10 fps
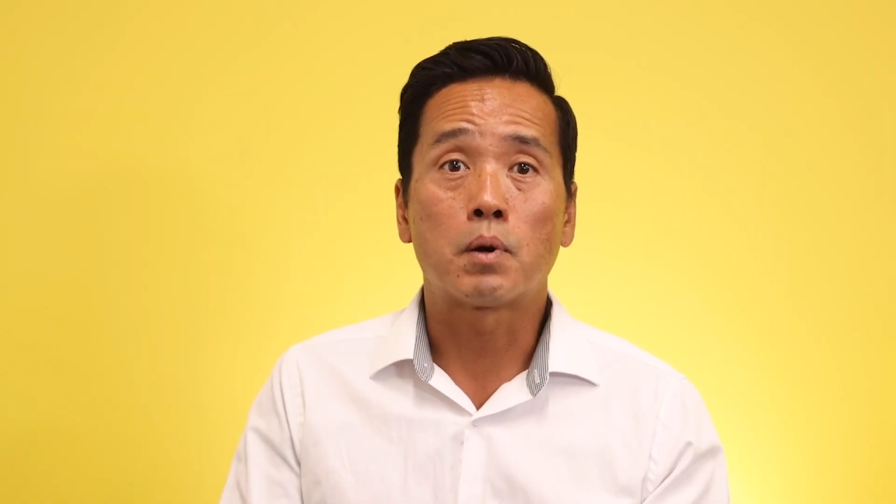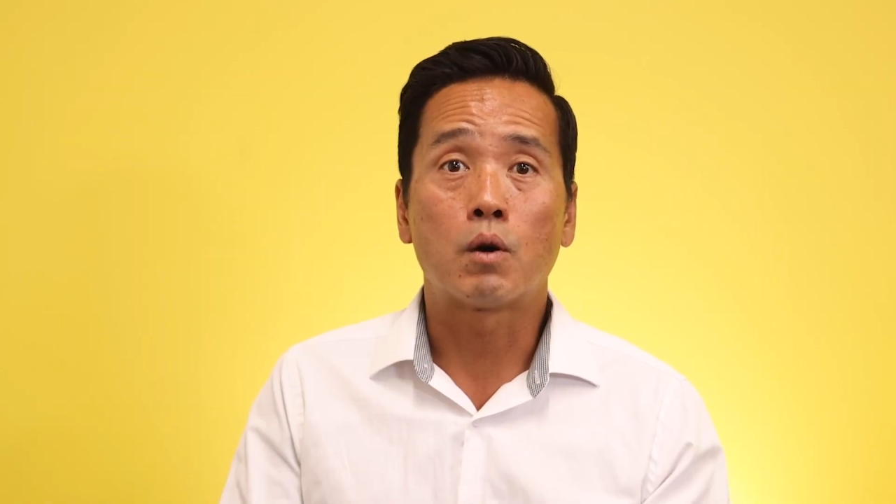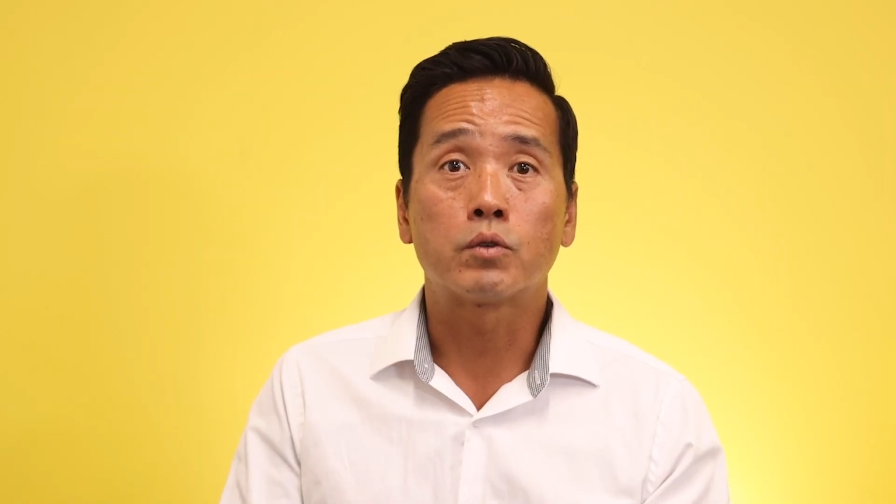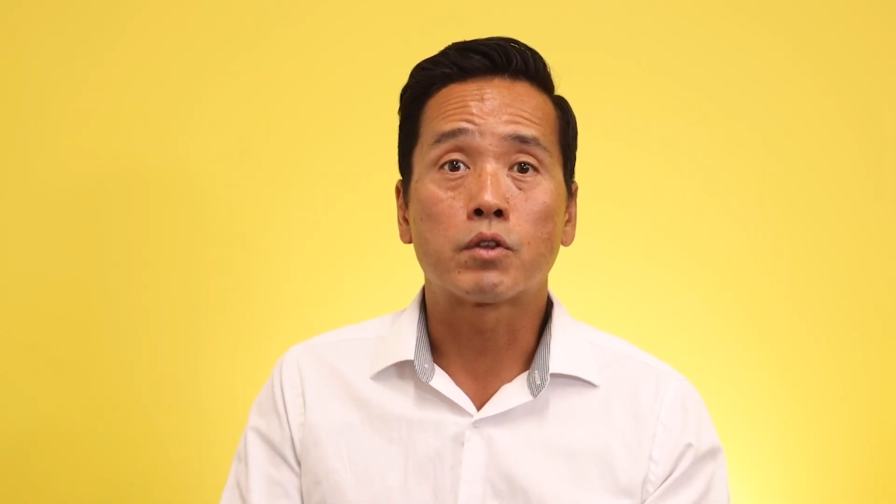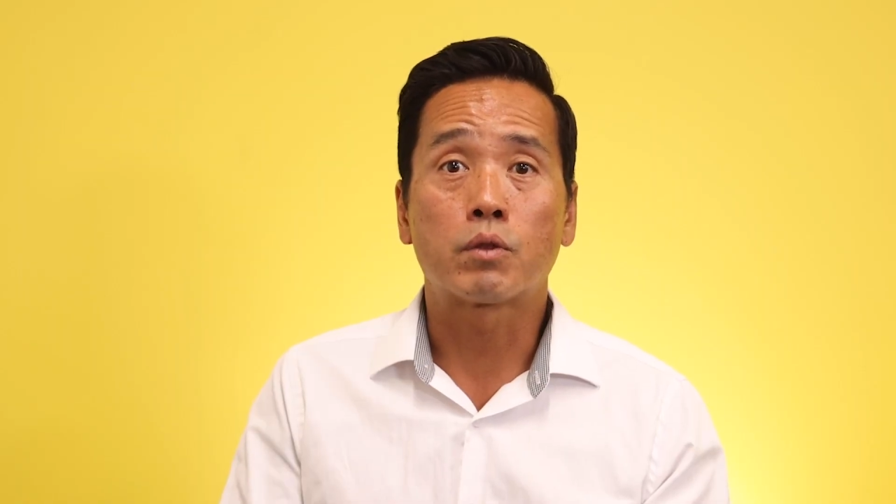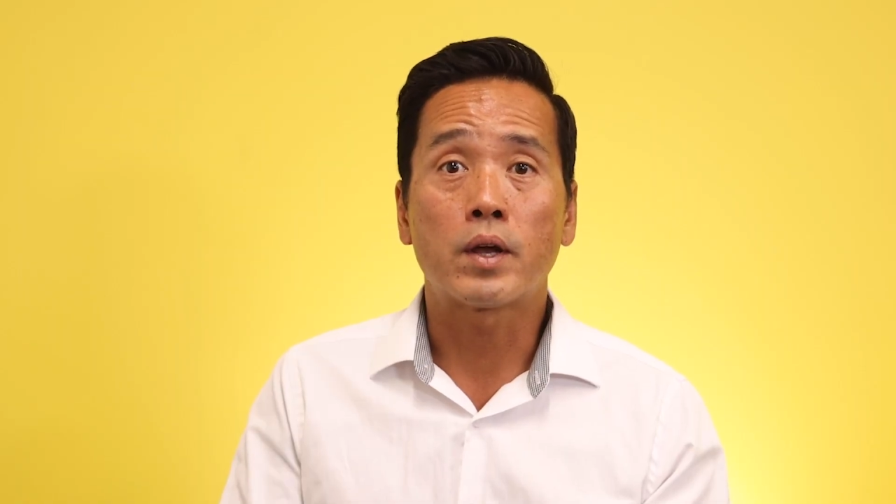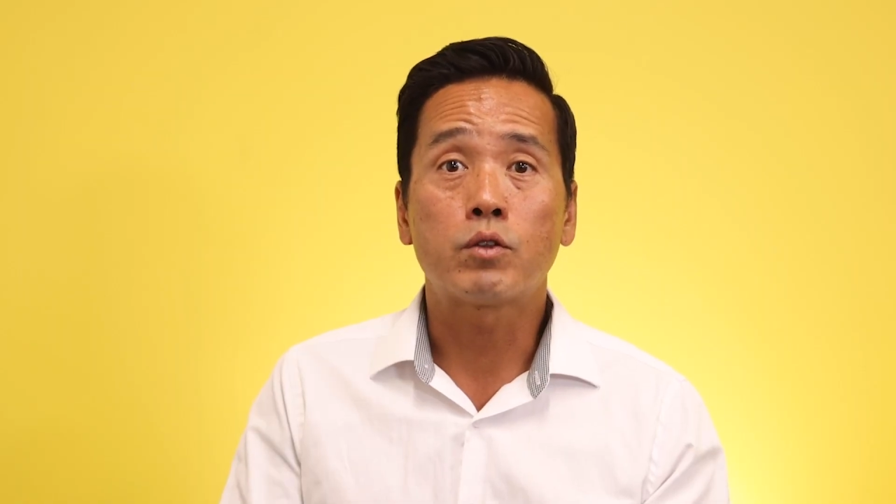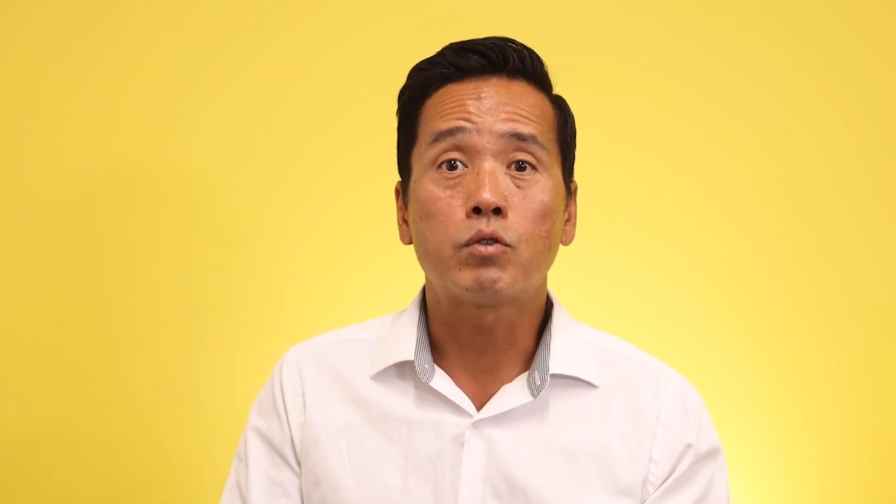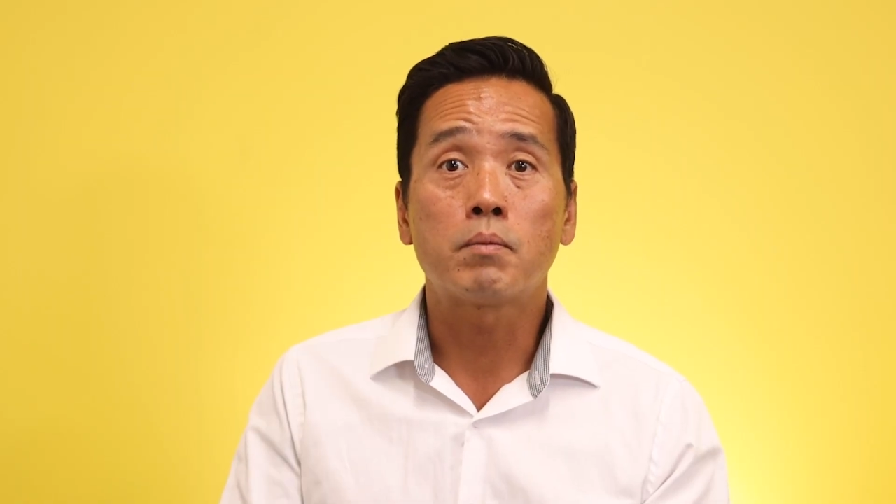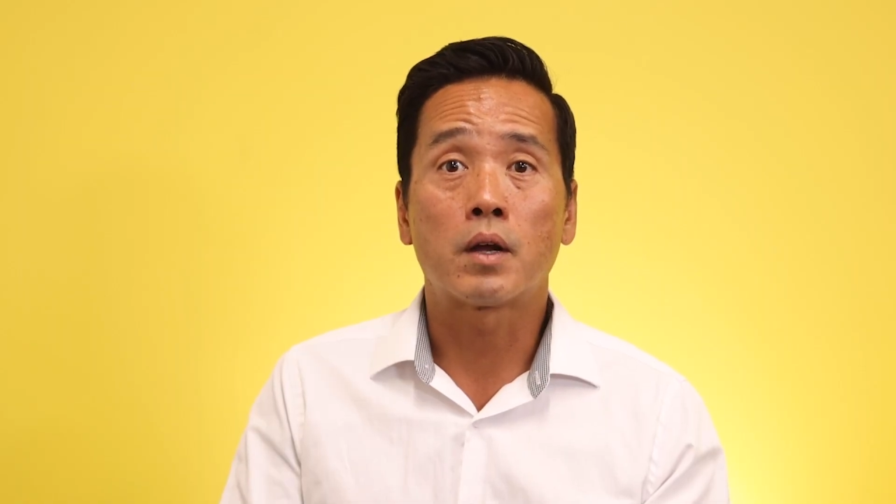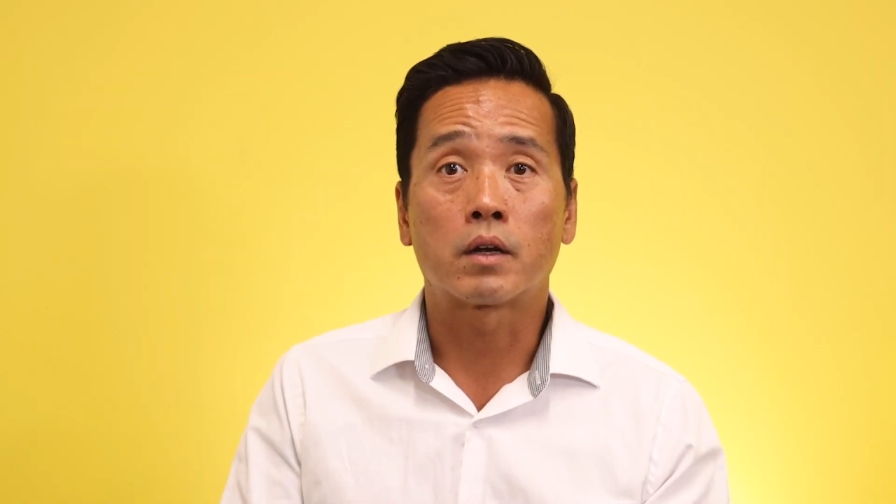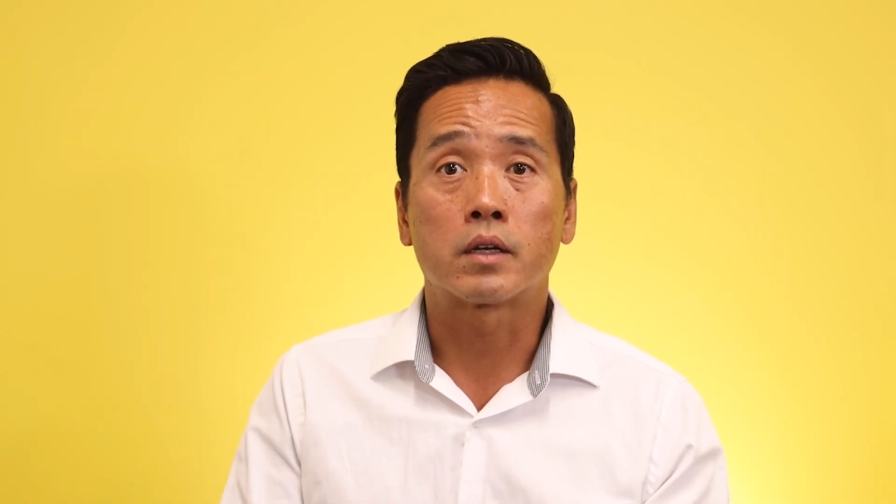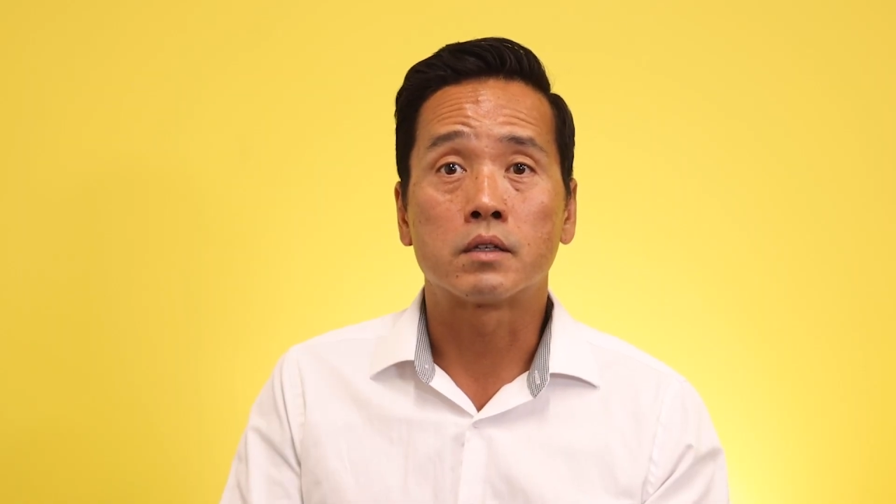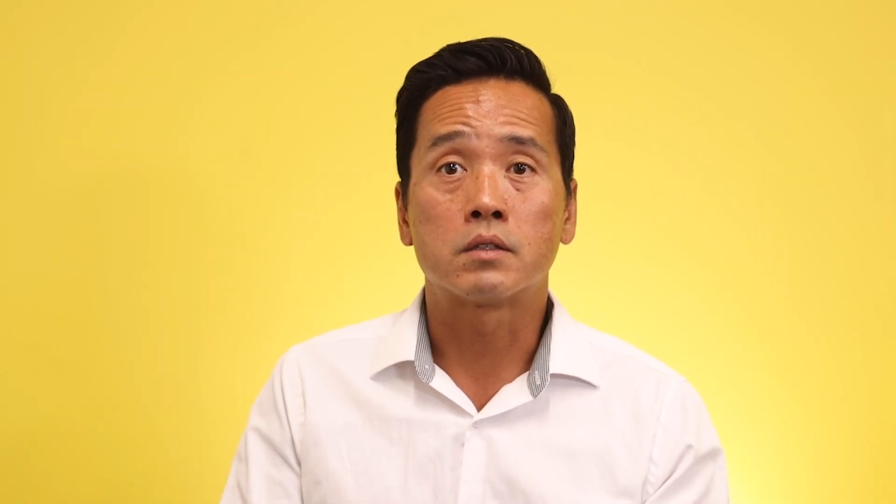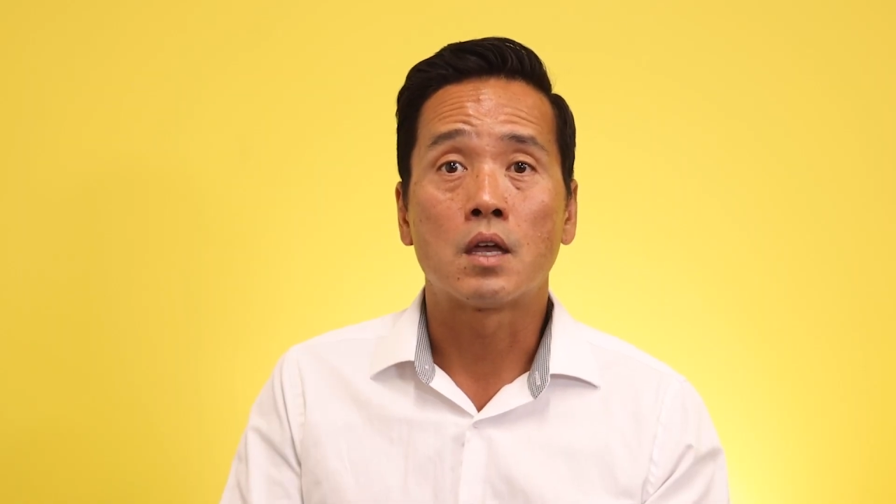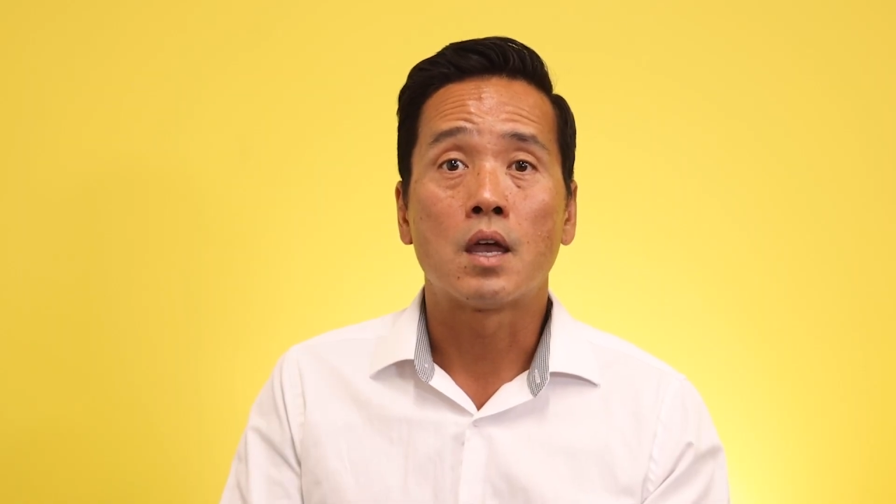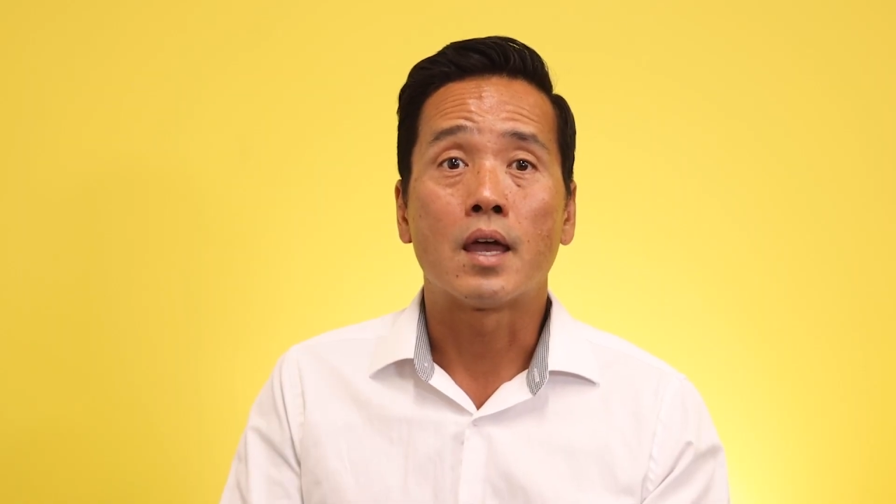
pose a threat to Americans